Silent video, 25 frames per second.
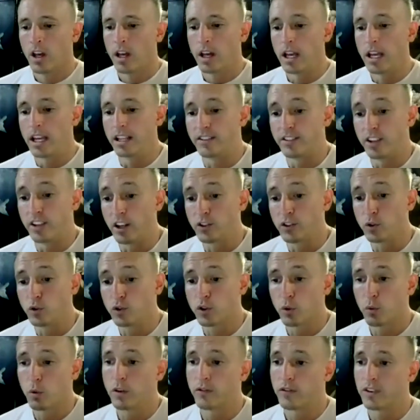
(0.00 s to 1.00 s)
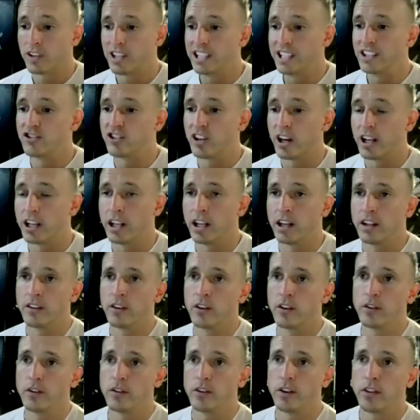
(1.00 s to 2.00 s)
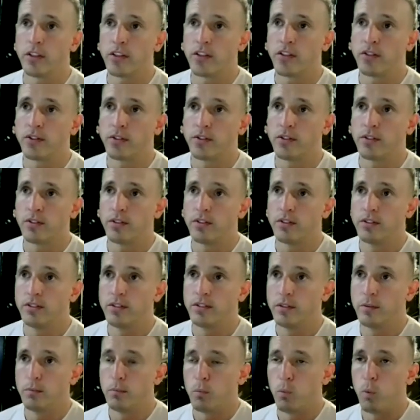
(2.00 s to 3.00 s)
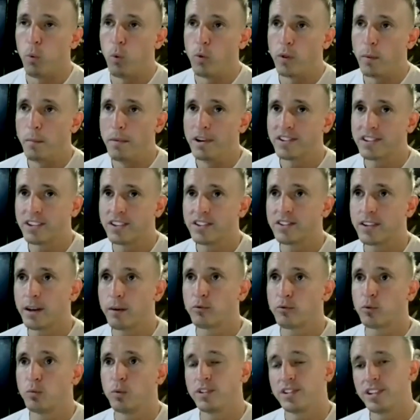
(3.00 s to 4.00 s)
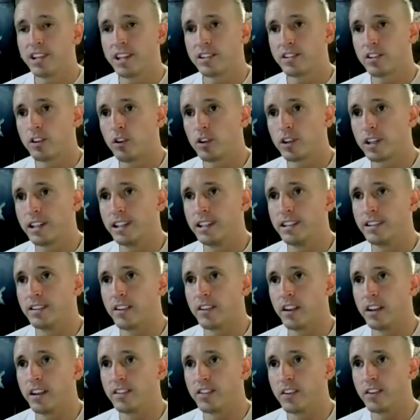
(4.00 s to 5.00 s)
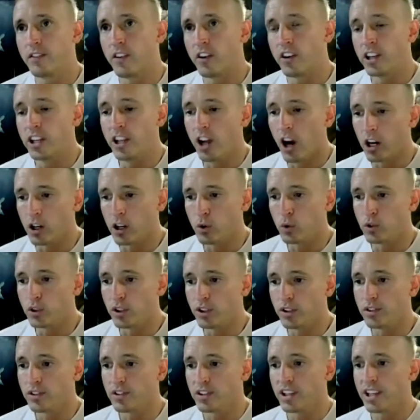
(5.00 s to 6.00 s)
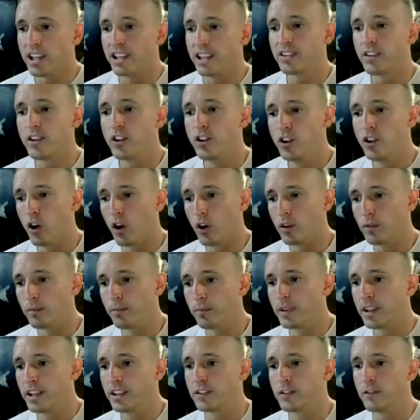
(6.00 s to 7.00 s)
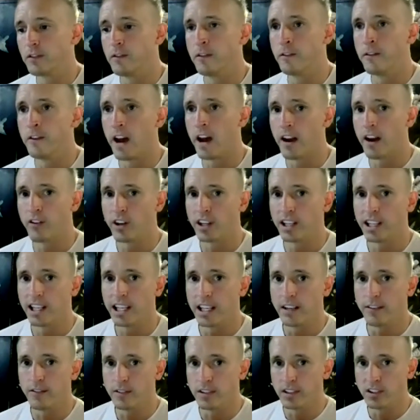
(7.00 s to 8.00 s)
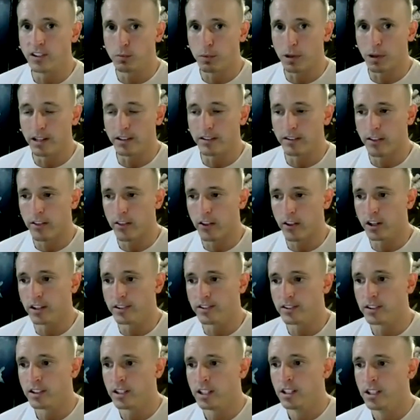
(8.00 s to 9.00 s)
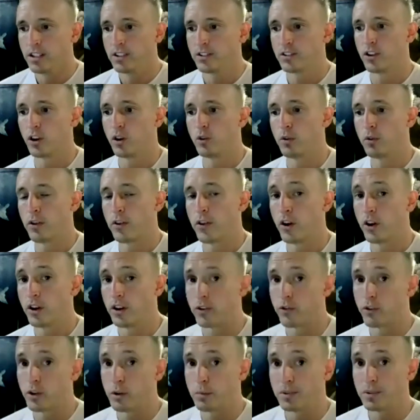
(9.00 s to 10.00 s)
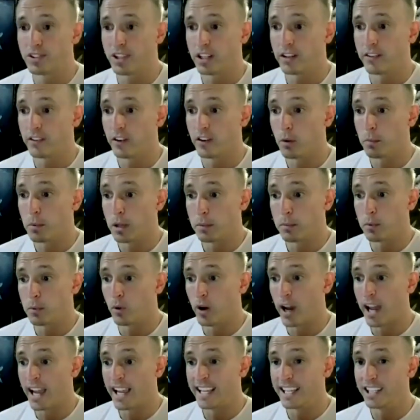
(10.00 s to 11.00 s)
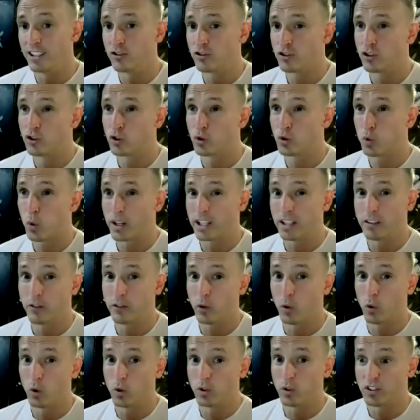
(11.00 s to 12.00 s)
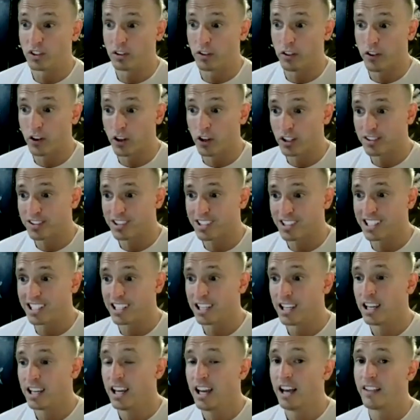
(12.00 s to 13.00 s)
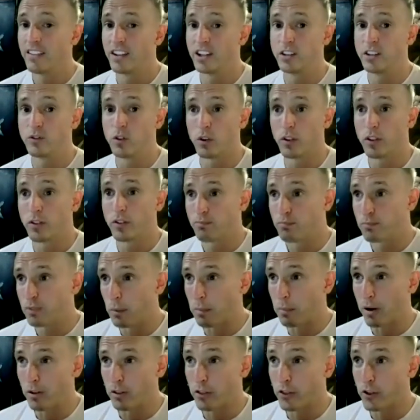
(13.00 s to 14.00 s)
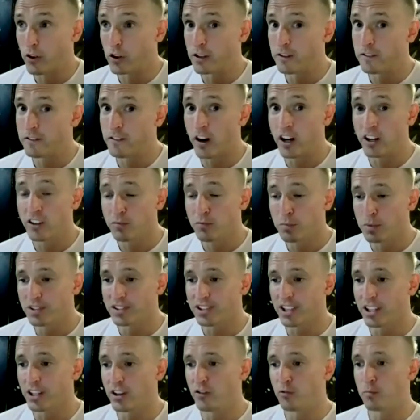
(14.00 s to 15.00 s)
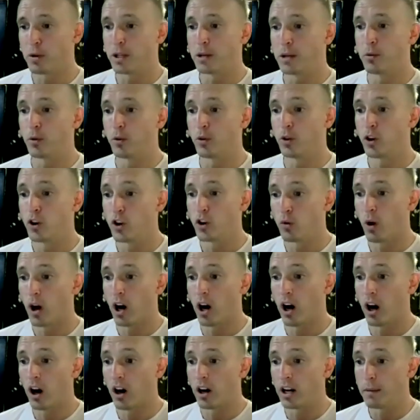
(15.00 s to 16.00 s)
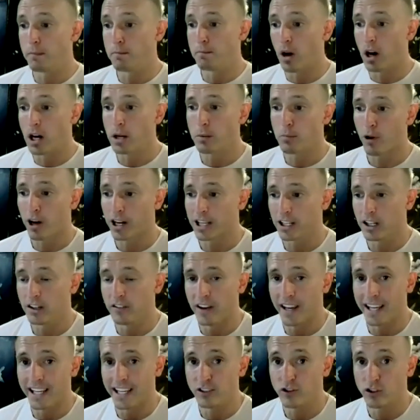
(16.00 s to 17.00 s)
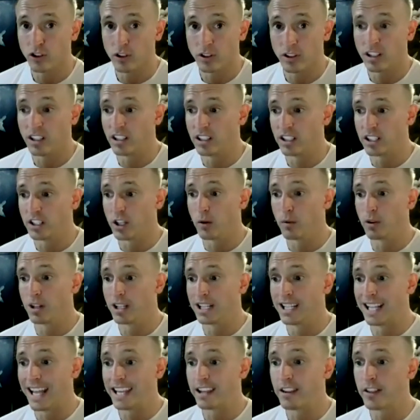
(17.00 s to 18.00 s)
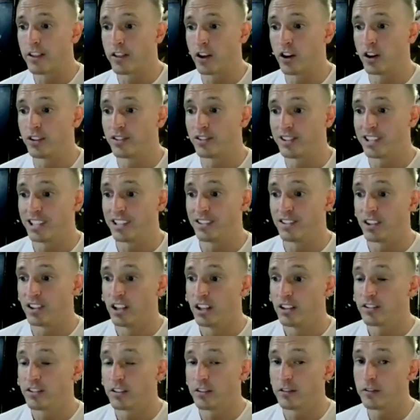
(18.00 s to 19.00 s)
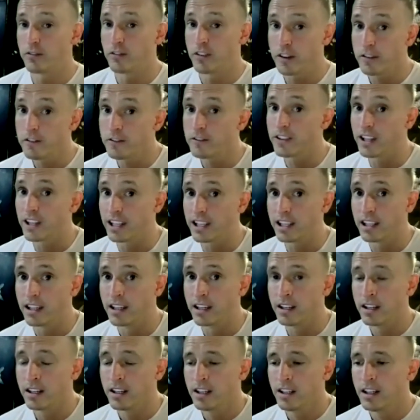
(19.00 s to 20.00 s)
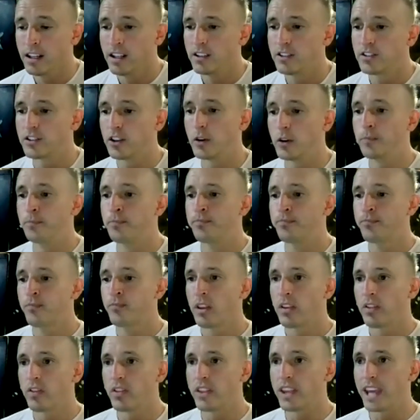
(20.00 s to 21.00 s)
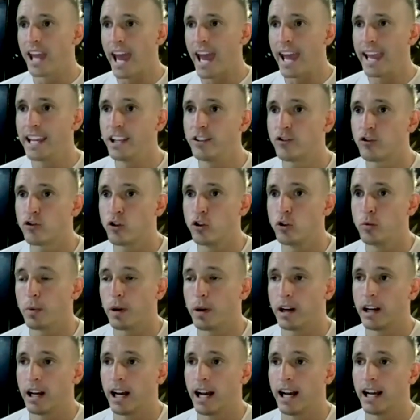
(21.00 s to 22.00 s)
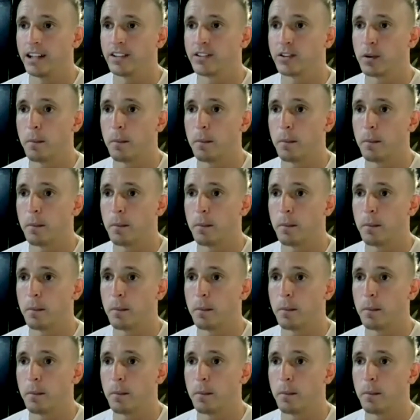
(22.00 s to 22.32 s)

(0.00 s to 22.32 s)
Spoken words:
It does also work for lead gen. The misconception with TikTok is that it's a very young audience. It's not. It's very evenly split into thirds. So 33% of it are people aged 24 to 30, and then you've got about 35% of people who are in my bracket of age, late 30s to 50. So the age group has